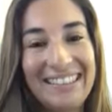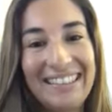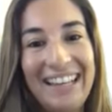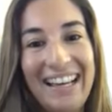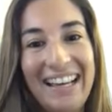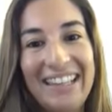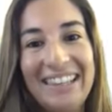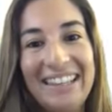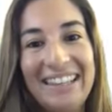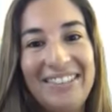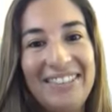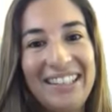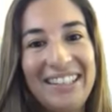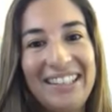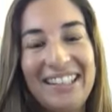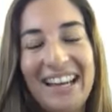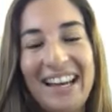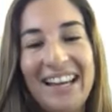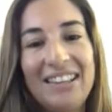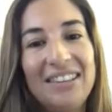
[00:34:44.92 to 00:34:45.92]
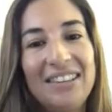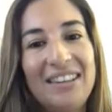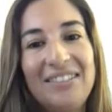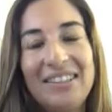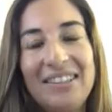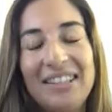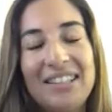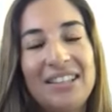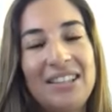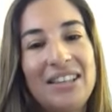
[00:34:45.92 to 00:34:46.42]
I love it. I love
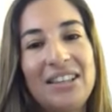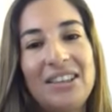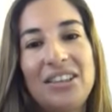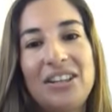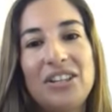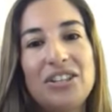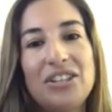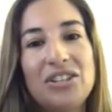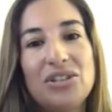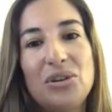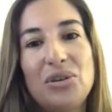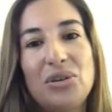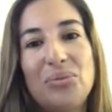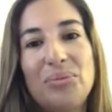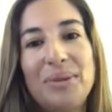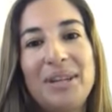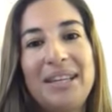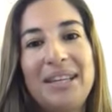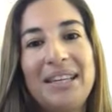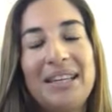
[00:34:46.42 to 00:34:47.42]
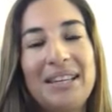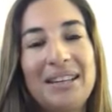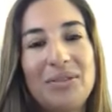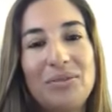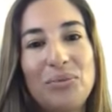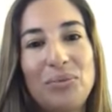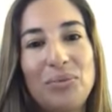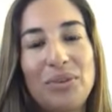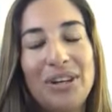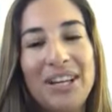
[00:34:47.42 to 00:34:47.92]
it. There's so many
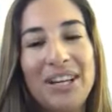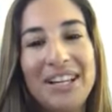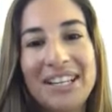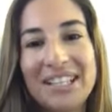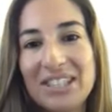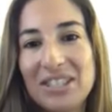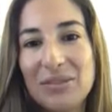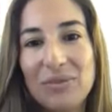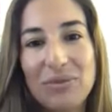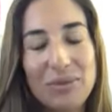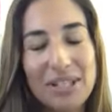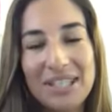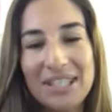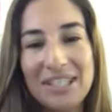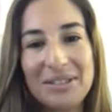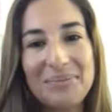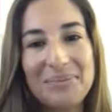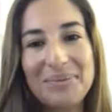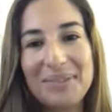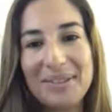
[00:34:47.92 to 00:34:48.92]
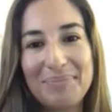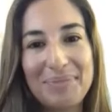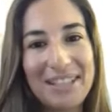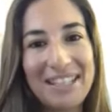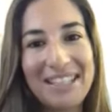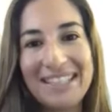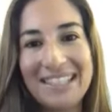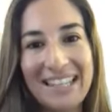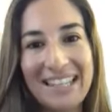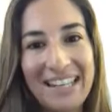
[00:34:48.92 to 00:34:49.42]
nuggets of wisdom
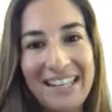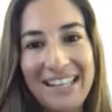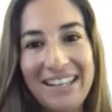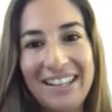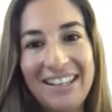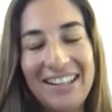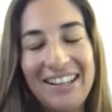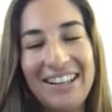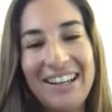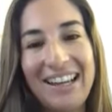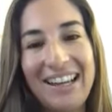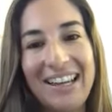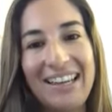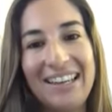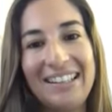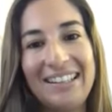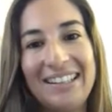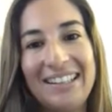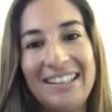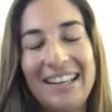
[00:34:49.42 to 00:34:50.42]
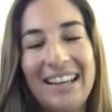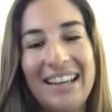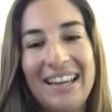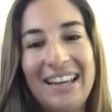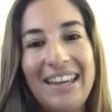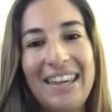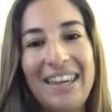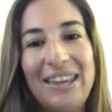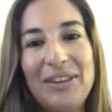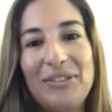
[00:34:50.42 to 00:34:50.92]
being said here. And
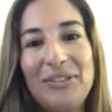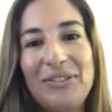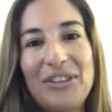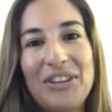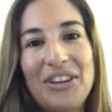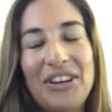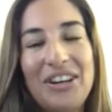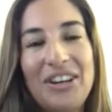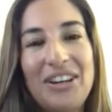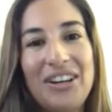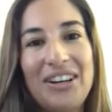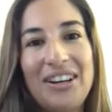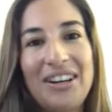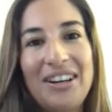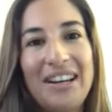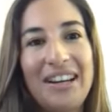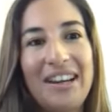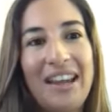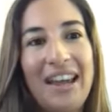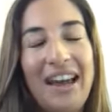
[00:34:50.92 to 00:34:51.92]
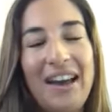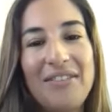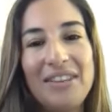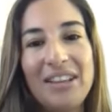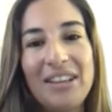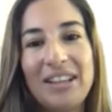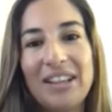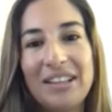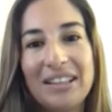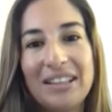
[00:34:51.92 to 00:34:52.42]
if you're
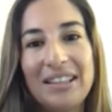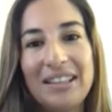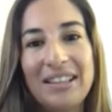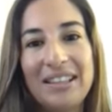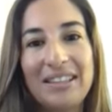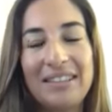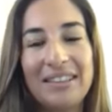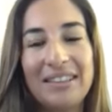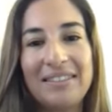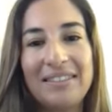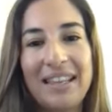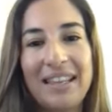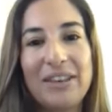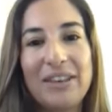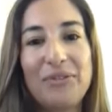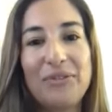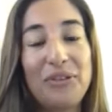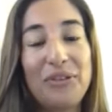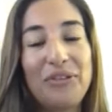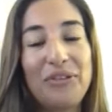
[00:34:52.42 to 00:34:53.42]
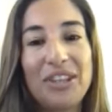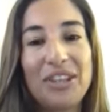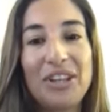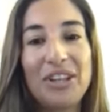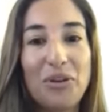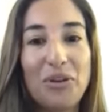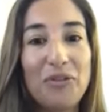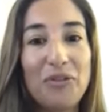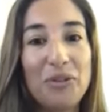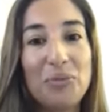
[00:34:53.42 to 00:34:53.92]
having, like, if you're feeling
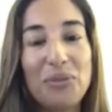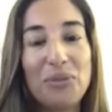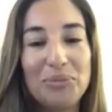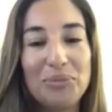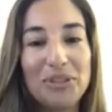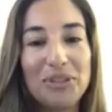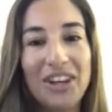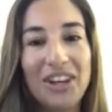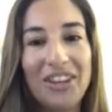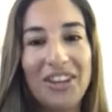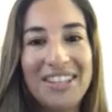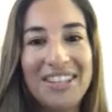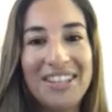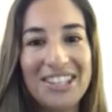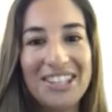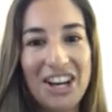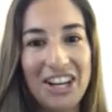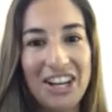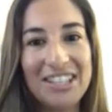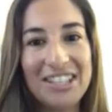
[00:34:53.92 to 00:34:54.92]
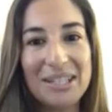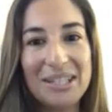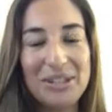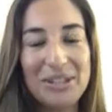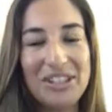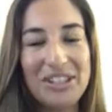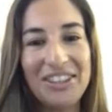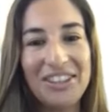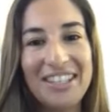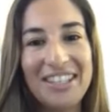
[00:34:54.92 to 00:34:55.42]
overwhelmed with all these concepts
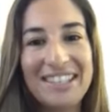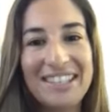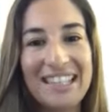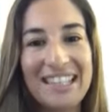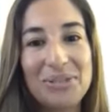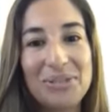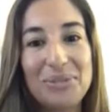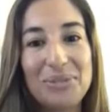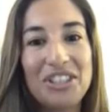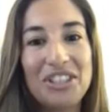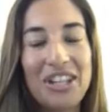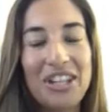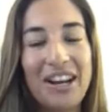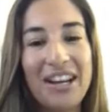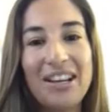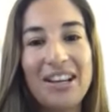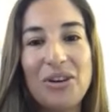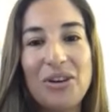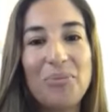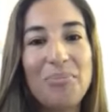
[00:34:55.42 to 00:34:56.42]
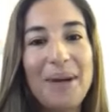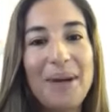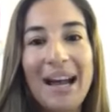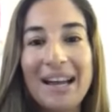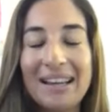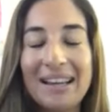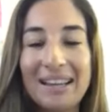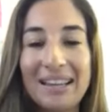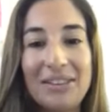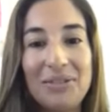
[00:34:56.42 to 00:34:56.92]
and all these things we're sharing, go
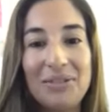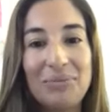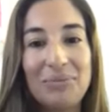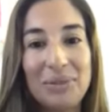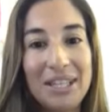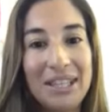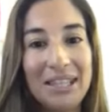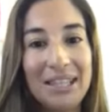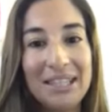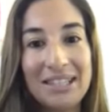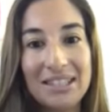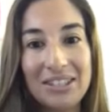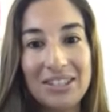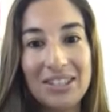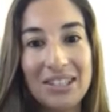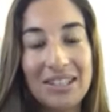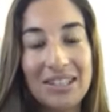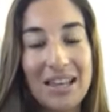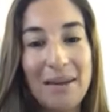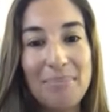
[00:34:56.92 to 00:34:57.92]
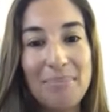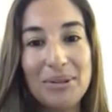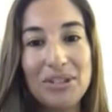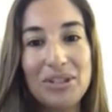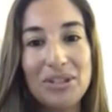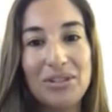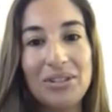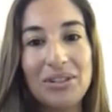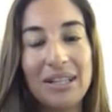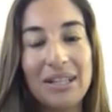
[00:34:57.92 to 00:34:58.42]
back and re-listen to this
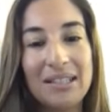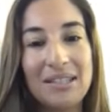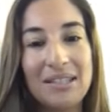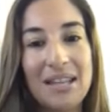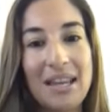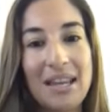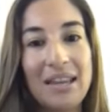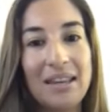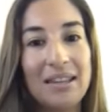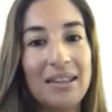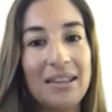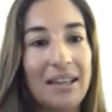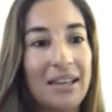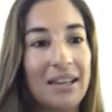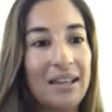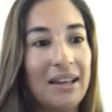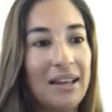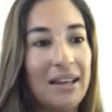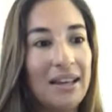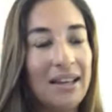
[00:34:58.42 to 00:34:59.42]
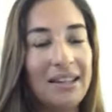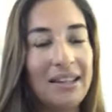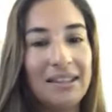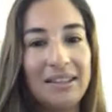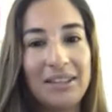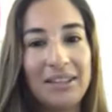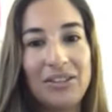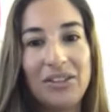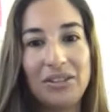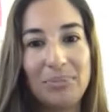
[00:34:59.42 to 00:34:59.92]
episode and take it like in
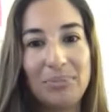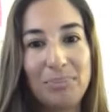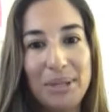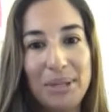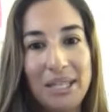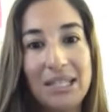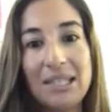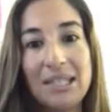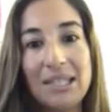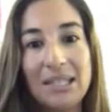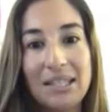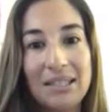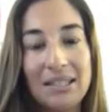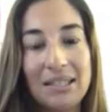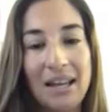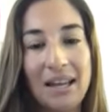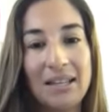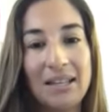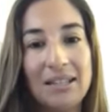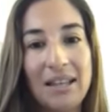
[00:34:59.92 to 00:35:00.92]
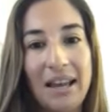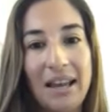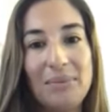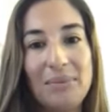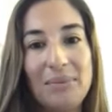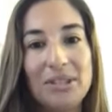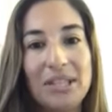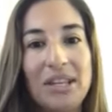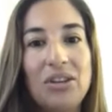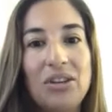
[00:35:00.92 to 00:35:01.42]
little pieces at a time.
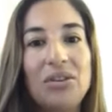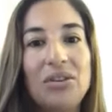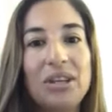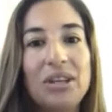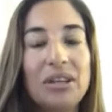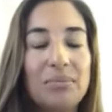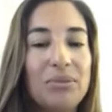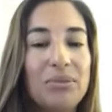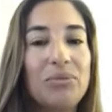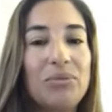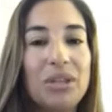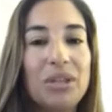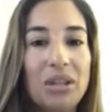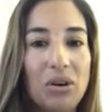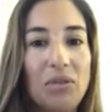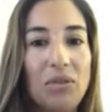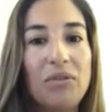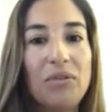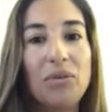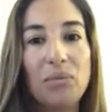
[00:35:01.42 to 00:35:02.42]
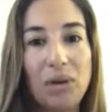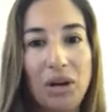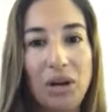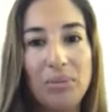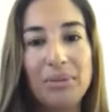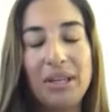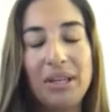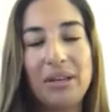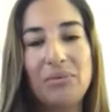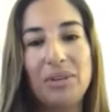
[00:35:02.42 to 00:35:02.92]
Because I know it can be really
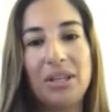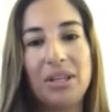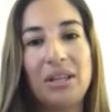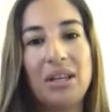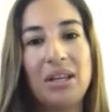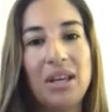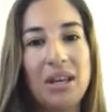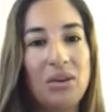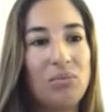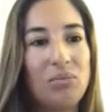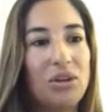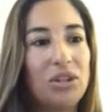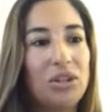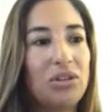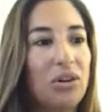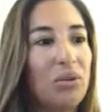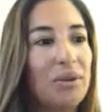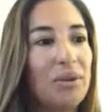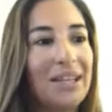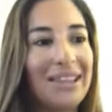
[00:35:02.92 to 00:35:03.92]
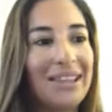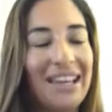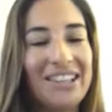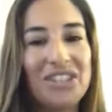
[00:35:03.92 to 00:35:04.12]
overwhelming when we're throwing like